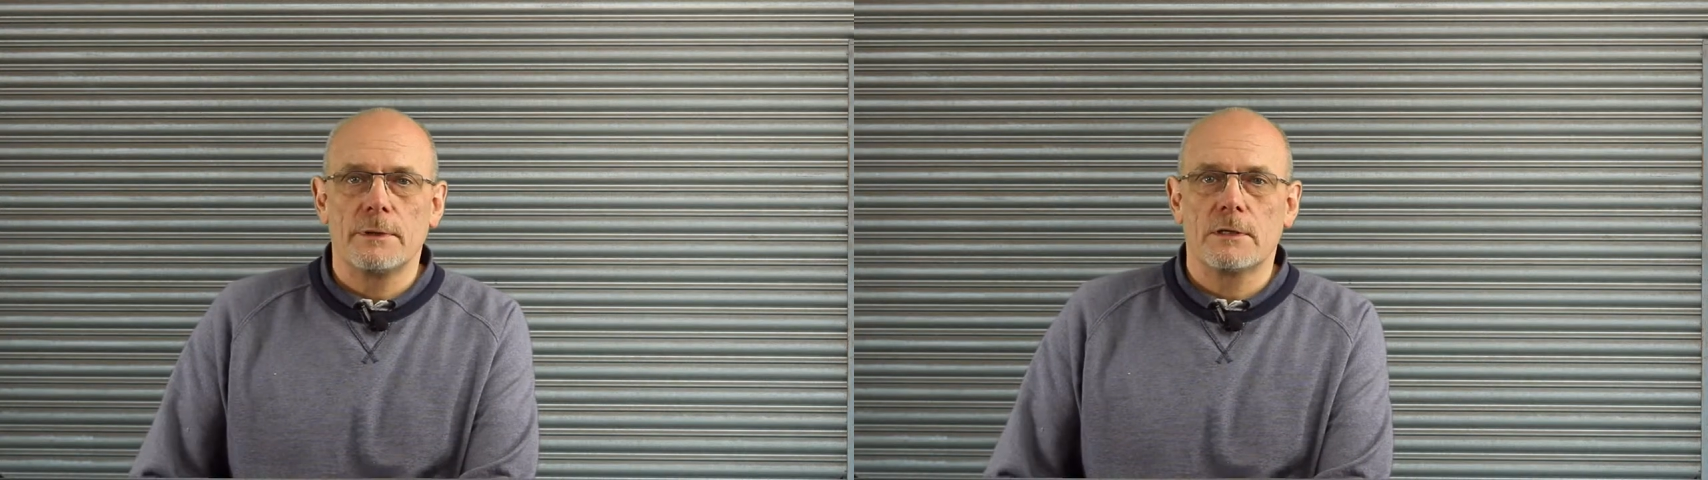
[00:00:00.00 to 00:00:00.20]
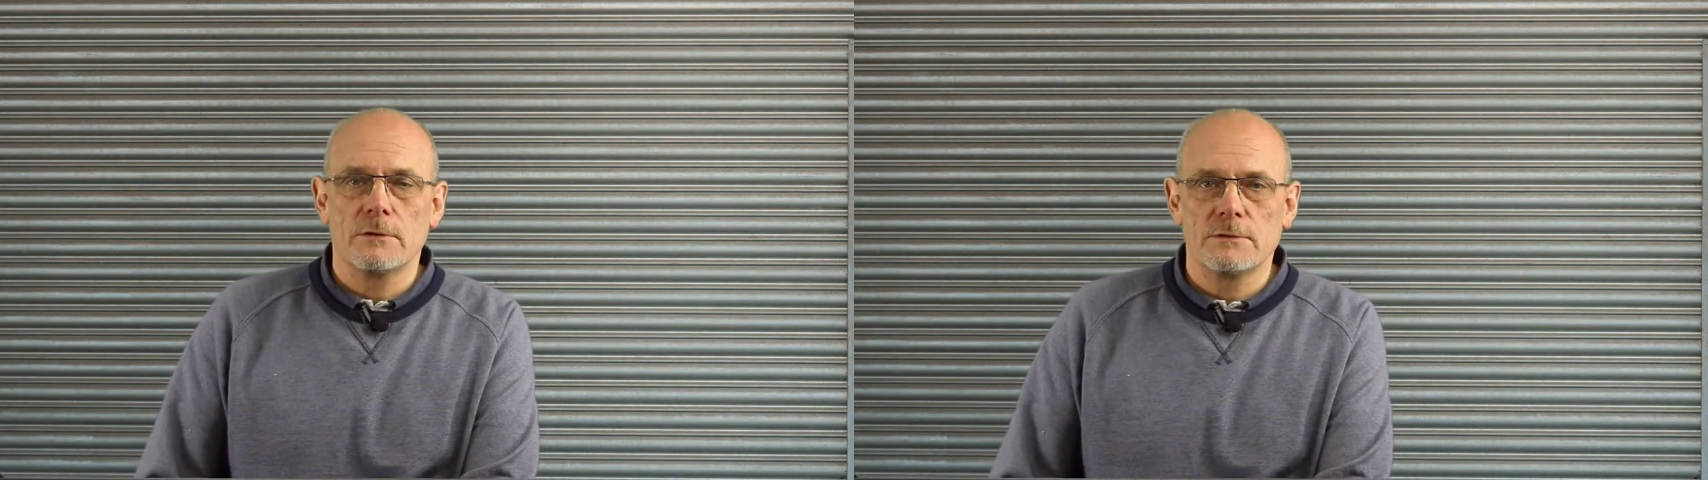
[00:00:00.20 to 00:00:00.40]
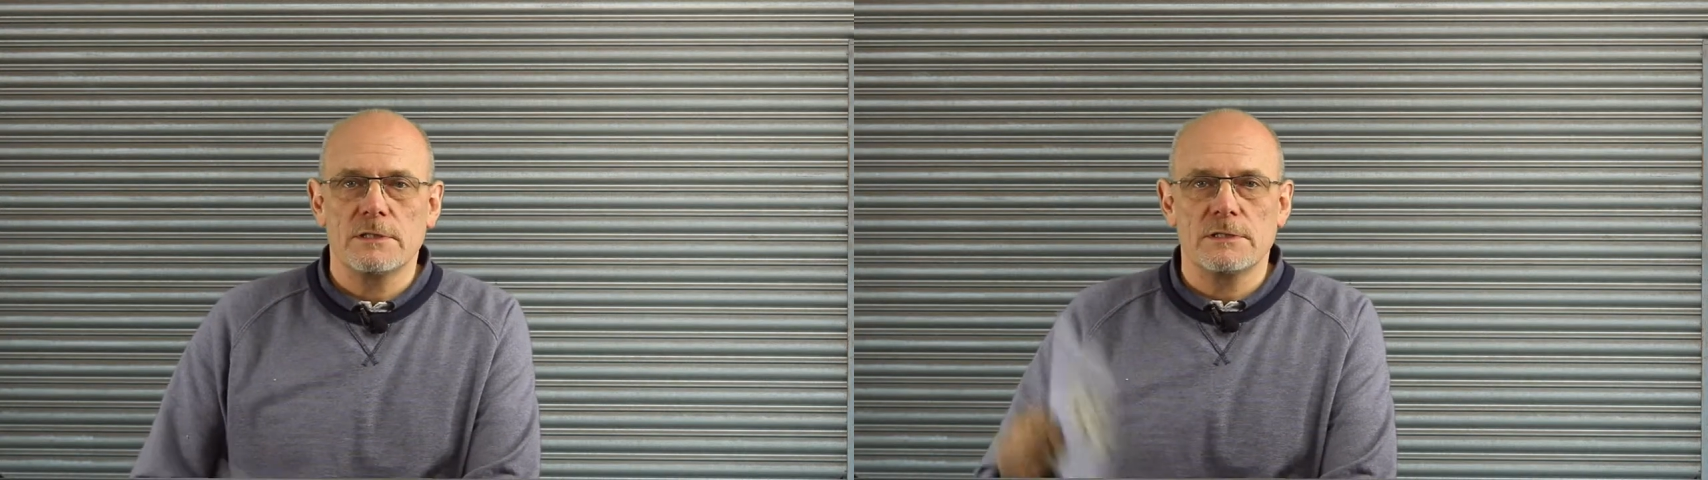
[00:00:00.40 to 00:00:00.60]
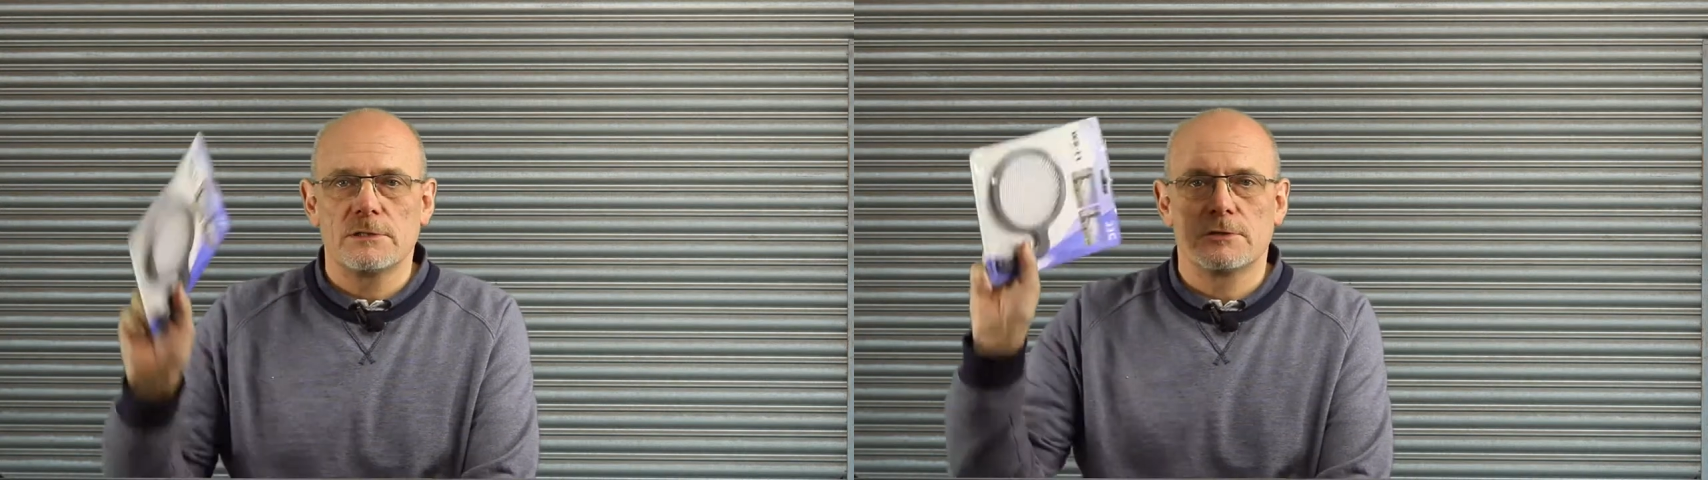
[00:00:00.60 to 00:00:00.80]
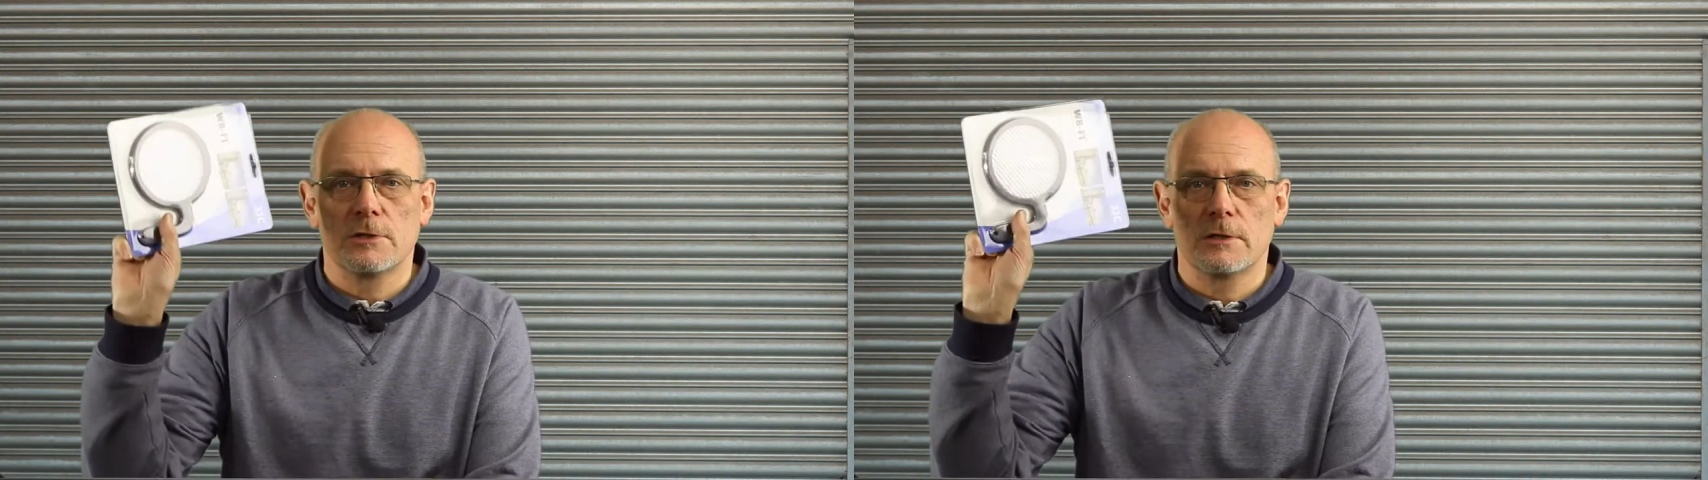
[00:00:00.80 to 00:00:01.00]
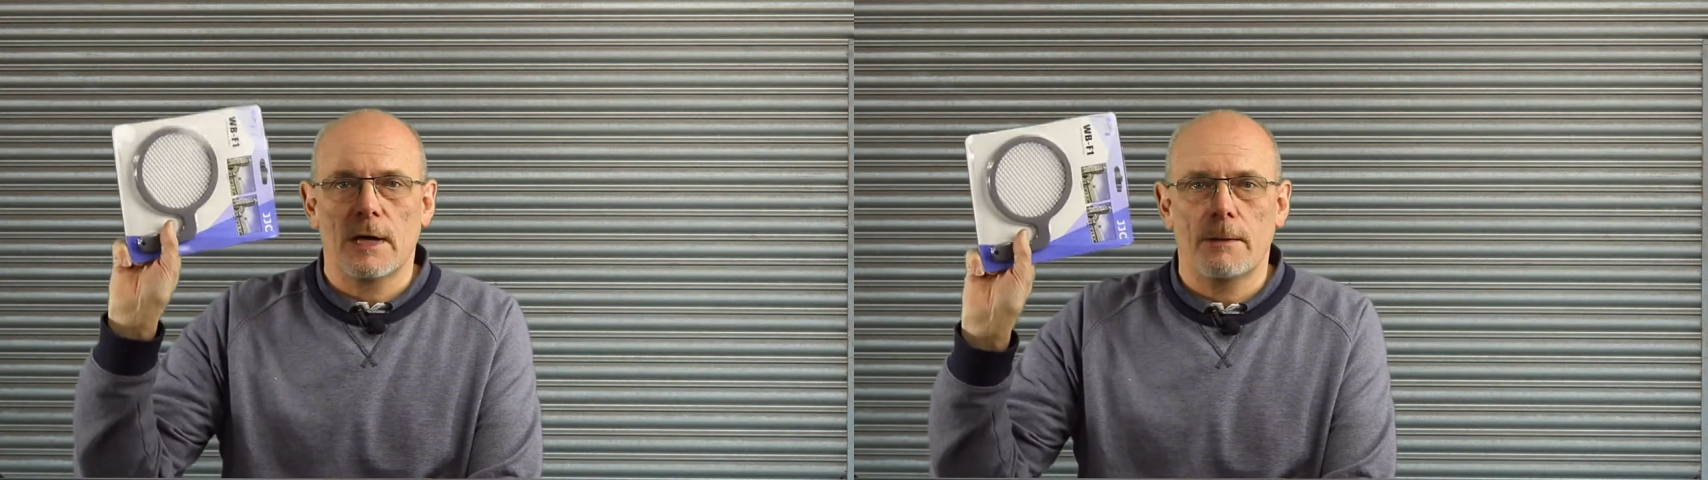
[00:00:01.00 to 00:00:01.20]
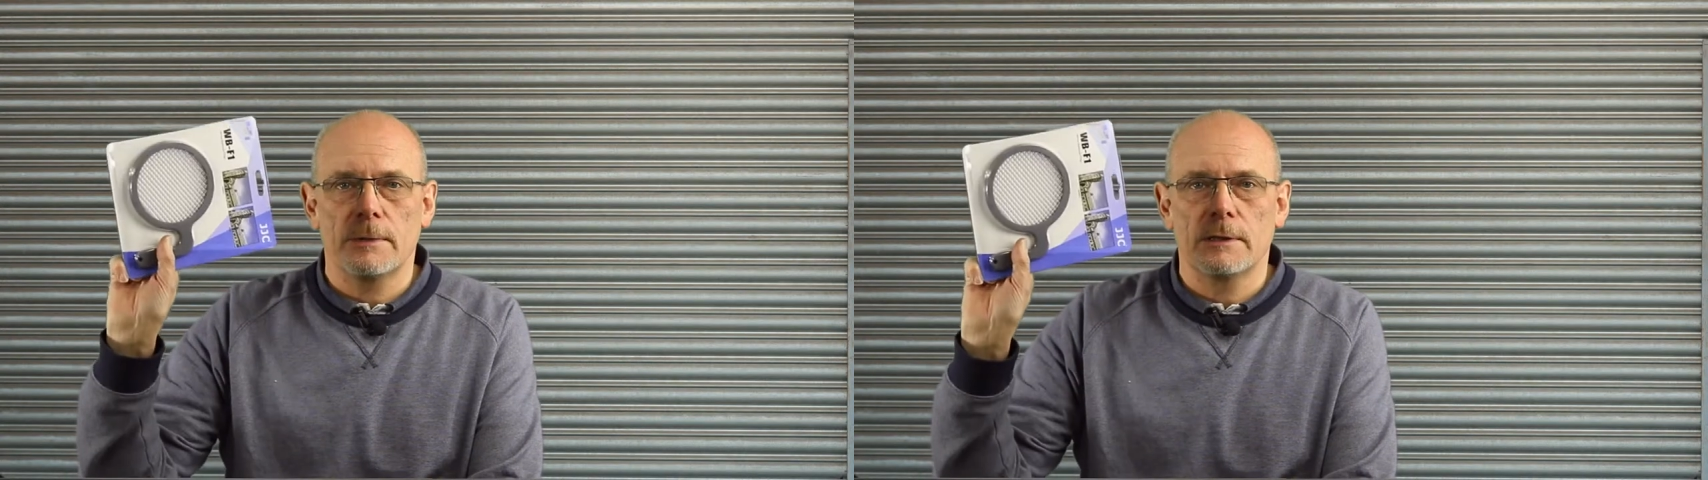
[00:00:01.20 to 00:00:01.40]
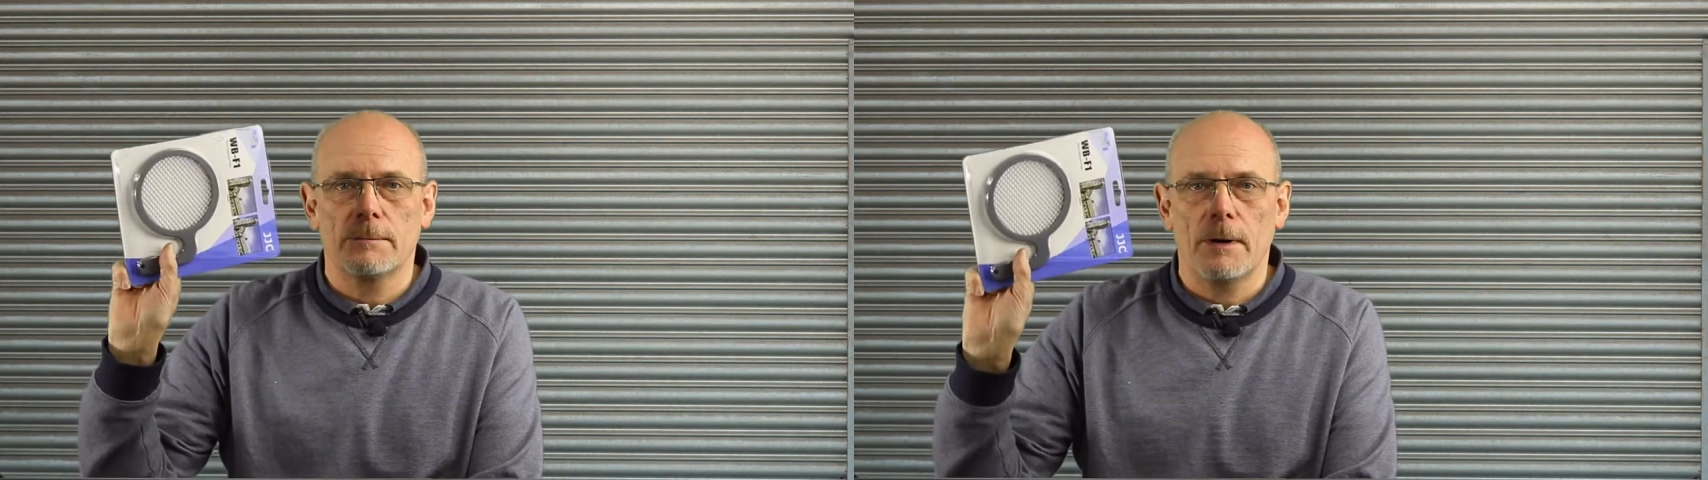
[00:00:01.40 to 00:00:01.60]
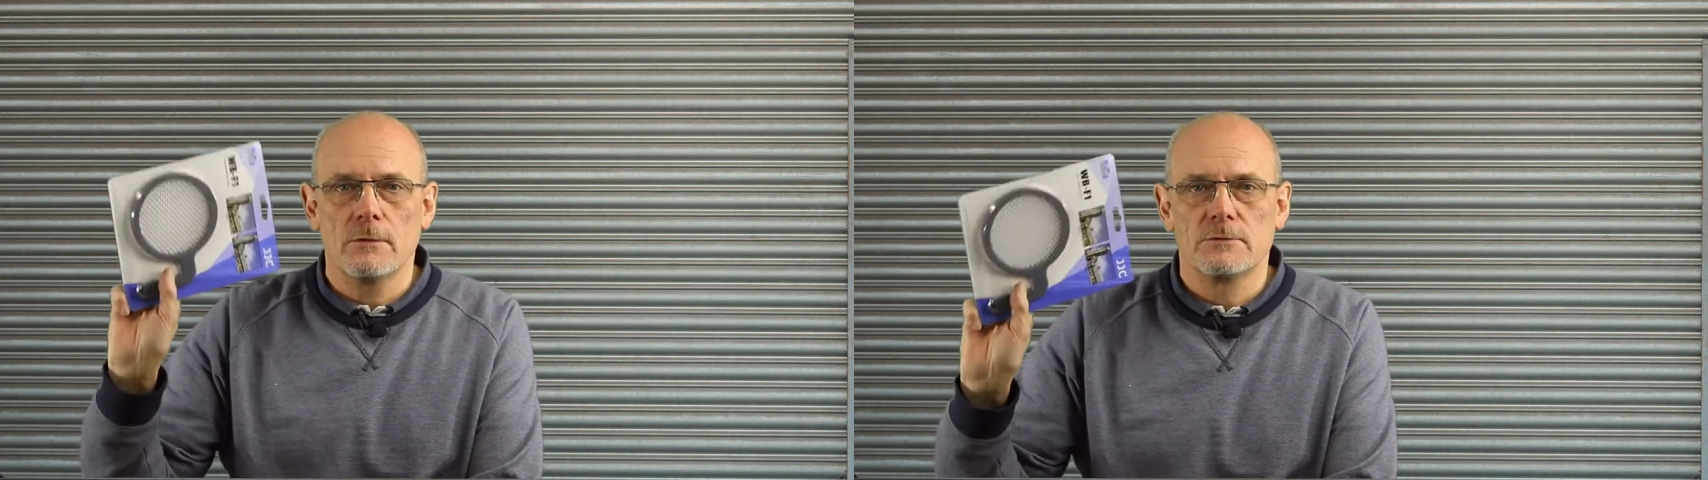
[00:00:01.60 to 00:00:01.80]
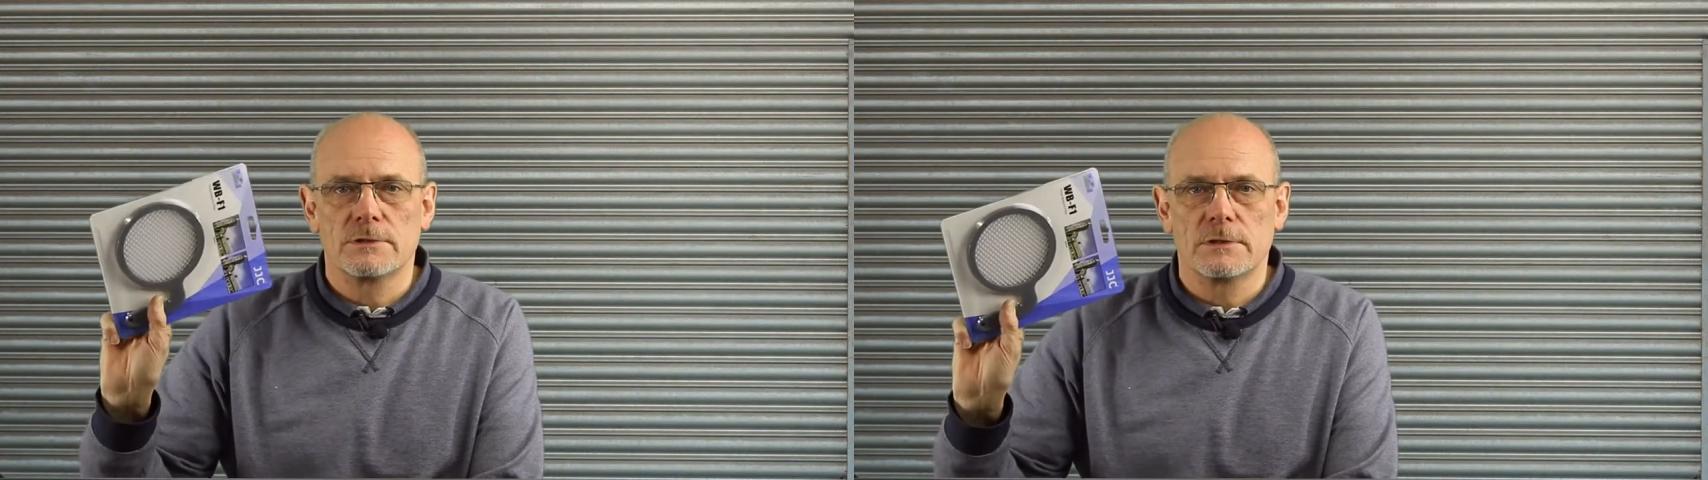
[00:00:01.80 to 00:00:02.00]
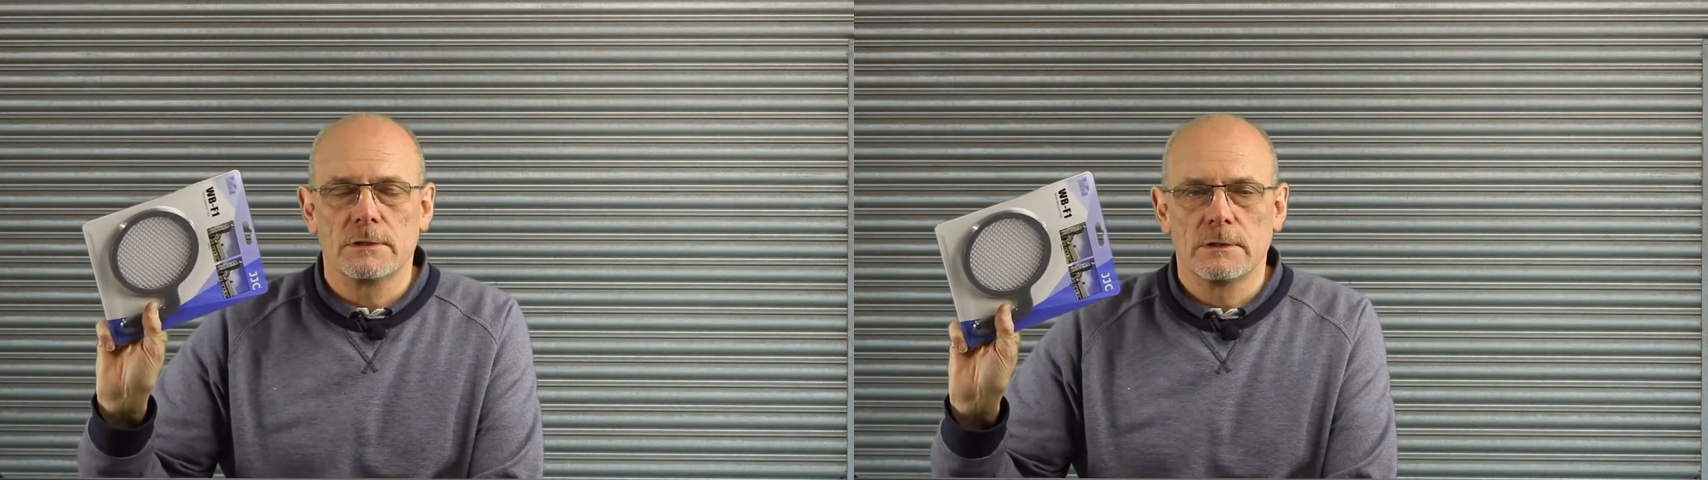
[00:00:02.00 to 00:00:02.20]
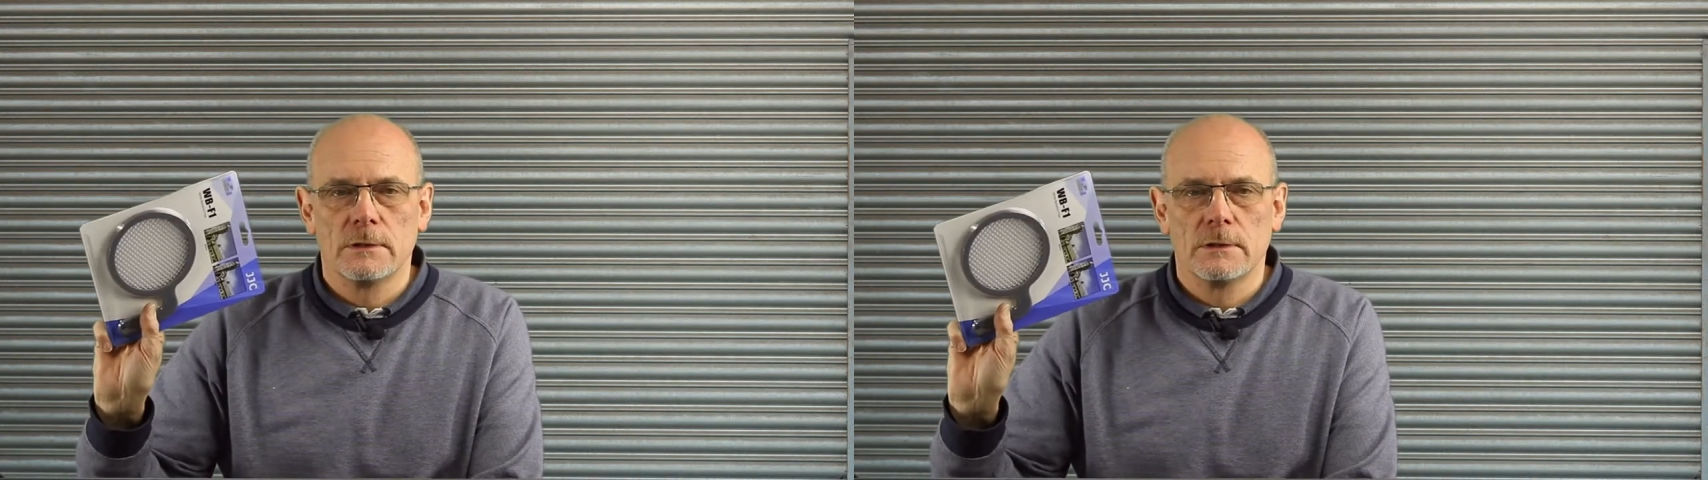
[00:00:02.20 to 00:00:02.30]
because this has turned up in the post.